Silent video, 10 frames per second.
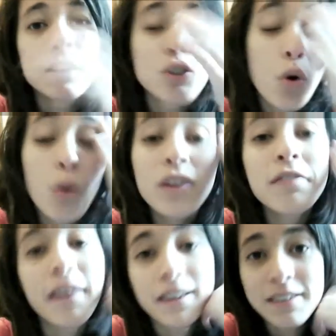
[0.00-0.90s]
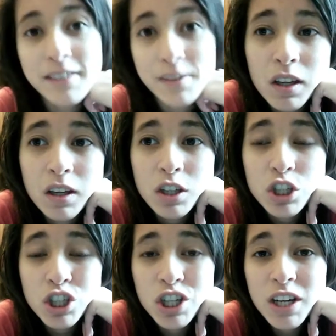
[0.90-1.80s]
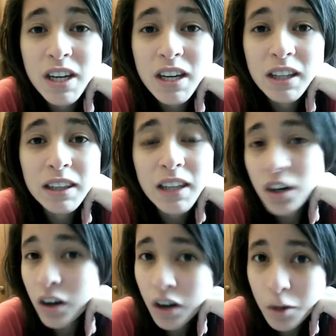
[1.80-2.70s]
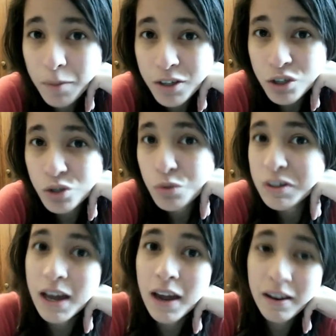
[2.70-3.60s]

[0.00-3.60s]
whole event, she later commits suicide.